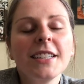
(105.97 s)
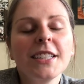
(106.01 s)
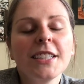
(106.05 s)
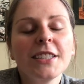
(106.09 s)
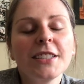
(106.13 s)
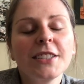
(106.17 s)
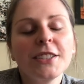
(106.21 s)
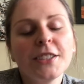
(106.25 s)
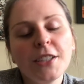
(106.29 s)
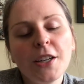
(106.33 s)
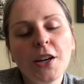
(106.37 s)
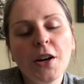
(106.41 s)

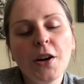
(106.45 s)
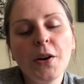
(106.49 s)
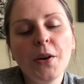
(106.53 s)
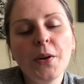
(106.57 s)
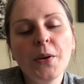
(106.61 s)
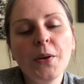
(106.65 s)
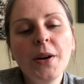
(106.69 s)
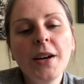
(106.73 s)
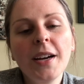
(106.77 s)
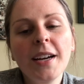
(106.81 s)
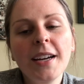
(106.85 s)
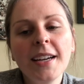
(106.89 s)

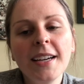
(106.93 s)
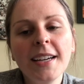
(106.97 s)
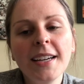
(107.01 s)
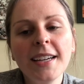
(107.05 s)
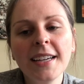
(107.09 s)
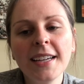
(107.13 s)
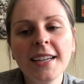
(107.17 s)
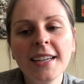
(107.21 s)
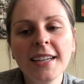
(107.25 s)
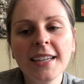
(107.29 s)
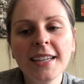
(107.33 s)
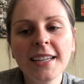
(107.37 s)
so
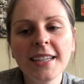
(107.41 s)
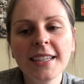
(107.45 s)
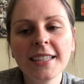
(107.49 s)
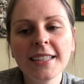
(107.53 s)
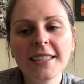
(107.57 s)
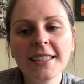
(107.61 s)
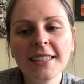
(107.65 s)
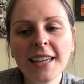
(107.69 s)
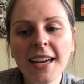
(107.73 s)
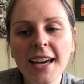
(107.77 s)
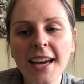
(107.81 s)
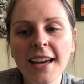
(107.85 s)

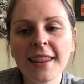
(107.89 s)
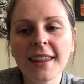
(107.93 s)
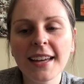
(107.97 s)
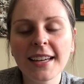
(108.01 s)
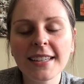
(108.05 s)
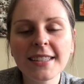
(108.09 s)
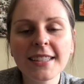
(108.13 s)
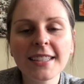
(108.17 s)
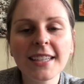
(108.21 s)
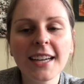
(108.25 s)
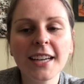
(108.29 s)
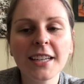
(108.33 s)
yeah
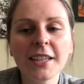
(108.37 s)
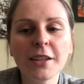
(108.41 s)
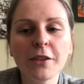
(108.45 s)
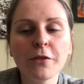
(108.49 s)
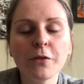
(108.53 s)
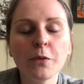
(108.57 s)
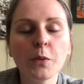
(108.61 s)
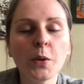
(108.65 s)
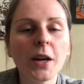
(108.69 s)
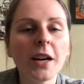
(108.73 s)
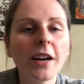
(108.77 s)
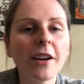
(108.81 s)
that's kind
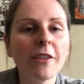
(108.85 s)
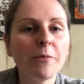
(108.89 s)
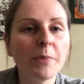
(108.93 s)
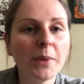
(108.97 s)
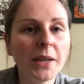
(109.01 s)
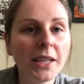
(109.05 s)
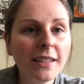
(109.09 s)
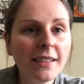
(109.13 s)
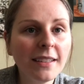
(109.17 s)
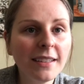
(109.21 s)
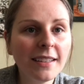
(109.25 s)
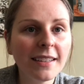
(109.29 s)
of where I've
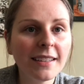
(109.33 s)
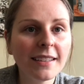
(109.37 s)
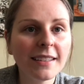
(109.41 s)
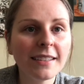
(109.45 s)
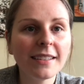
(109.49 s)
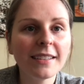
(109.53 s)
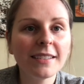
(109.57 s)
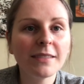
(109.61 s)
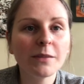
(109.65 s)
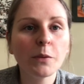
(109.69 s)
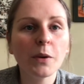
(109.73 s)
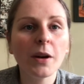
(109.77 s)
been
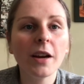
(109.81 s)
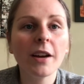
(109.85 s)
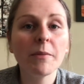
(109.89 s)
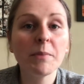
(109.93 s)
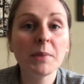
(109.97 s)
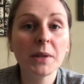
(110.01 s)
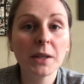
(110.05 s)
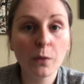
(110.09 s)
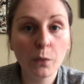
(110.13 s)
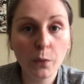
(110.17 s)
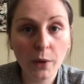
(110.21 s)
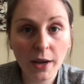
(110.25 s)
and why I've
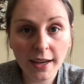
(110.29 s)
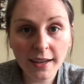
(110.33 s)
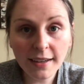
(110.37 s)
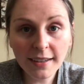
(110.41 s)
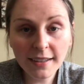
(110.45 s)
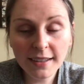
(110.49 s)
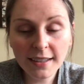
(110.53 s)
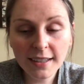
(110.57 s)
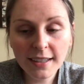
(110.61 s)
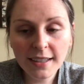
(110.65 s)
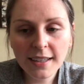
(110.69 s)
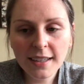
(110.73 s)
been away
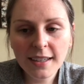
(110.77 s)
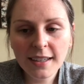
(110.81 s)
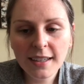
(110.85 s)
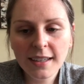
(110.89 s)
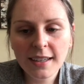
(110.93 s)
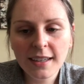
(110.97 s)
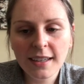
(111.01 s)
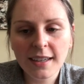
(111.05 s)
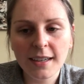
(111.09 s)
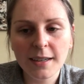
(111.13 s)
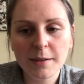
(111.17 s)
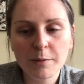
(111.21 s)

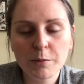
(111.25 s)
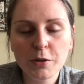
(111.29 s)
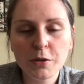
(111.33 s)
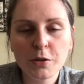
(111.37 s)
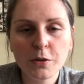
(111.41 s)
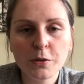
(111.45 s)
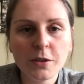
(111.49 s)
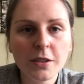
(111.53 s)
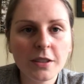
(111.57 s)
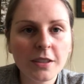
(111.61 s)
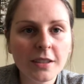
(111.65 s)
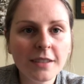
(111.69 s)
I'm
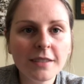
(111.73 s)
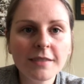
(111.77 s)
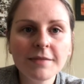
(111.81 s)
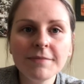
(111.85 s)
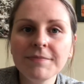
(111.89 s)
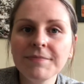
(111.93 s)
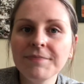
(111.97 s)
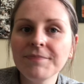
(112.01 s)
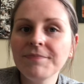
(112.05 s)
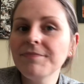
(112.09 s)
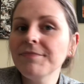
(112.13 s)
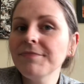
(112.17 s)
sure
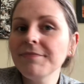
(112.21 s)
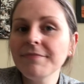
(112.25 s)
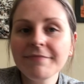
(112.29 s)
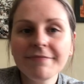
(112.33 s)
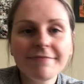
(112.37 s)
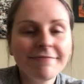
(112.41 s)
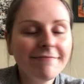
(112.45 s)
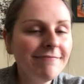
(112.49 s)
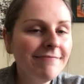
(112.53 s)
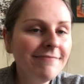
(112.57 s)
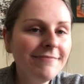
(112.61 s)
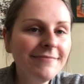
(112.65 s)

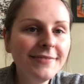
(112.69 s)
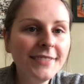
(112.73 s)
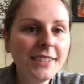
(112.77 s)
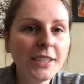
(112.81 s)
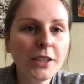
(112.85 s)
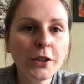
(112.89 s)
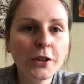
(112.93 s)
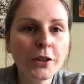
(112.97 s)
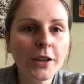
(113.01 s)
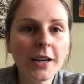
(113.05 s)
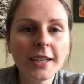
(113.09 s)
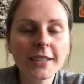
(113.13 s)

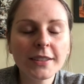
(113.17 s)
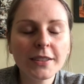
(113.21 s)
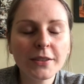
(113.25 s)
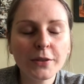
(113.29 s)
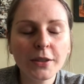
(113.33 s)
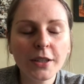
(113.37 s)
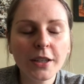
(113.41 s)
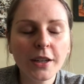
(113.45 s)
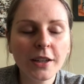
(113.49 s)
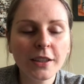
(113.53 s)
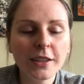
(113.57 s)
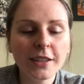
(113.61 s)
you guys will
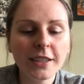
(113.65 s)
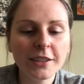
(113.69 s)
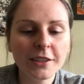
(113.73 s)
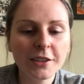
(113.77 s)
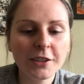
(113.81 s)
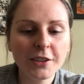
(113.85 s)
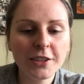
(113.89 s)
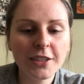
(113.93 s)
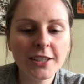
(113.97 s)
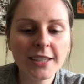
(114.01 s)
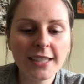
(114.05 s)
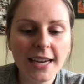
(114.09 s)
all
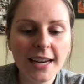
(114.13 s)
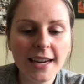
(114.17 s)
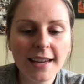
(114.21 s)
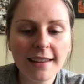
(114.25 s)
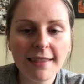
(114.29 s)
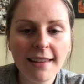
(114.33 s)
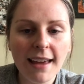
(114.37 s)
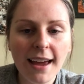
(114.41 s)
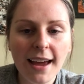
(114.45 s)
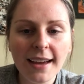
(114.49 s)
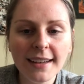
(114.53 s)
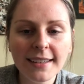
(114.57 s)

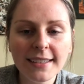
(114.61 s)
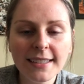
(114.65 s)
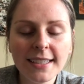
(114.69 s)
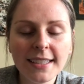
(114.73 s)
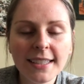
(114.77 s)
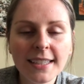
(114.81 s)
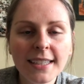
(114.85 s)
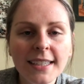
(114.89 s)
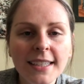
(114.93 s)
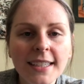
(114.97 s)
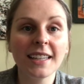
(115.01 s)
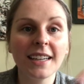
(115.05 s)
understand that
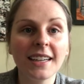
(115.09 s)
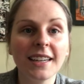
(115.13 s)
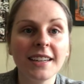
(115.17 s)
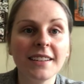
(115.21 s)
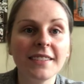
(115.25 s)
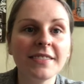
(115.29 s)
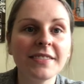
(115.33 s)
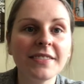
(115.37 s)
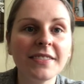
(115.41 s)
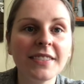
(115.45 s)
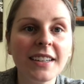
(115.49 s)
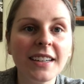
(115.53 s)

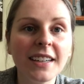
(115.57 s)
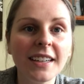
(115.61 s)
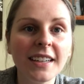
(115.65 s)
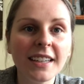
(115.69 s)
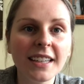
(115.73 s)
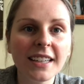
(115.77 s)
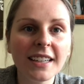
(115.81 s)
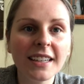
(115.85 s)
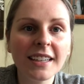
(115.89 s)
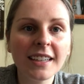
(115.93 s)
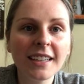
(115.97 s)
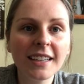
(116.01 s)
I've uh,
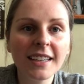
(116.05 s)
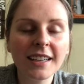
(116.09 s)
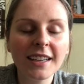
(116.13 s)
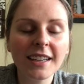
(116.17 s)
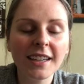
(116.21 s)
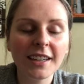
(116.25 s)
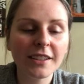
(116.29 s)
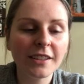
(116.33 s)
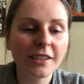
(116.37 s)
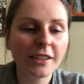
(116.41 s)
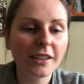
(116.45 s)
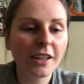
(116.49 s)

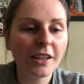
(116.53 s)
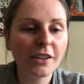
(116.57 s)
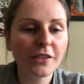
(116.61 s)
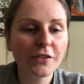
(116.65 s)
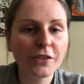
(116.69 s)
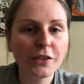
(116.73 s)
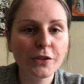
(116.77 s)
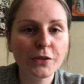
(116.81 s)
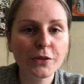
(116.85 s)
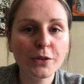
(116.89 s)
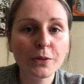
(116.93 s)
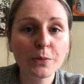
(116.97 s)
gotten a lot of
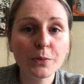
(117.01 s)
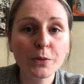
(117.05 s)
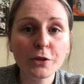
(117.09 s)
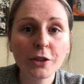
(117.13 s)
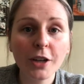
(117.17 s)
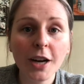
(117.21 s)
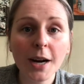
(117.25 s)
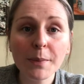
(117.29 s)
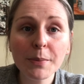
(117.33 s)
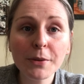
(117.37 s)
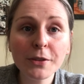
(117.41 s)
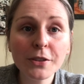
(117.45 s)
new
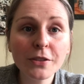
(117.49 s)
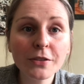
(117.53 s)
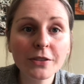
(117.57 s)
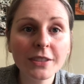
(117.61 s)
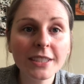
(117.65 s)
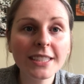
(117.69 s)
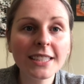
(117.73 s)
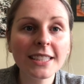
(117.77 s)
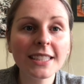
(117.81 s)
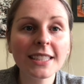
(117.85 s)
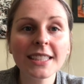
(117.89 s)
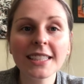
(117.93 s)
subscribers
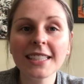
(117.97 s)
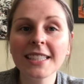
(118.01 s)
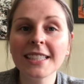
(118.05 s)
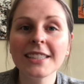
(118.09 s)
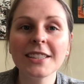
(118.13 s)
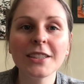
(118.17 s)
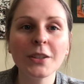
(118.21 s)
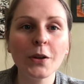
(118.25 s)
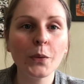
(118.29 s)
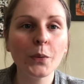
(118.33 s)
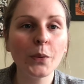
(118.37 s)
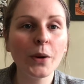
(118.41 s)
recently,
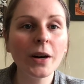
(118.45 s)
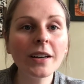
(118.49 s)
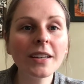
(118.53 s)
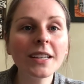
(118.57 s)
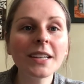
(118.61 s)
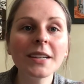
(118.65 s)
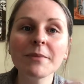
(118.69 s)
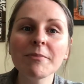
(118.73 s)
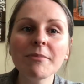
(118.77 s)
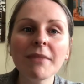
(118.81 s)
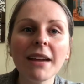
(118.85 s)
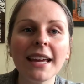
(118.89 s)
so
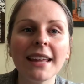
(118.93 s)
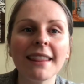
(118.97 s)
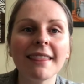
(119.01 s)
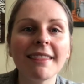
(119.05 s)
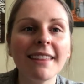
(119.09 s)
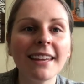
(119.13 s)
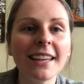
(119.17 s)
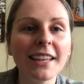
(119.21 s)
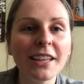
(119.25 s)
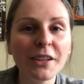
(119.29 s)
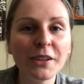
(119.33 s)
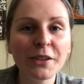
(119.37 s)
welcome and
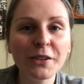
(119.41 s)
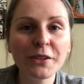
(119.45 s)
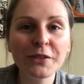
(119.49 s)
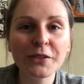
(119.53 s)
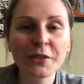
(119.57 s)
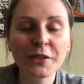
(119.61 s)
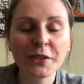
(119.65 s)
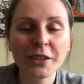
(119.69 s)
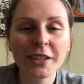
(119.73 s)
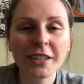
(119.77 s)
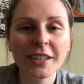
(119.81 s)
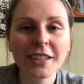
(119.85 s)
thank you
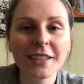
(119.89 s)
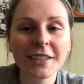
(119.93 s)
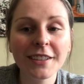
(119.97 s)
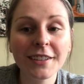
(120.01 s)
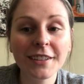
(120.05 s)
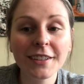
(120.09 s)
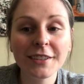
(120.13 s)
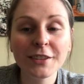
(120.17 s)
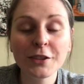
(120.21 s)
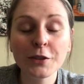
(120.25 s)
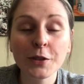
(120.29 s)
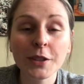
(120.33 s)
for
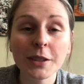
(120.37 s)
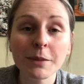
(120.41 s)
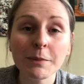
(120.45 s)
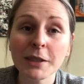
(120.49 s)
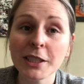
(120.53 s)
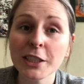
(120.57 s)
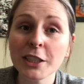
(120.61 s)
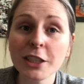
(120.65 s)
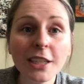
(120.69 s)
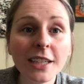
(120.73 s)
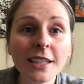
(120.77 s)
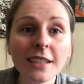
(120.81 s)
joining my
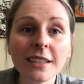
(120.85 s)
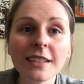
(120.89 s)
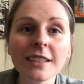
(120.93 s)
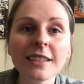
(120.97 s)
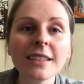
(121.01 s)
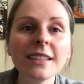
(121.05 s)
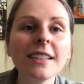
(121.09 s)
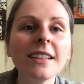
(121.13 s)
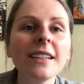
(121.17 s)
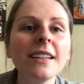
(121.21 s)
channel.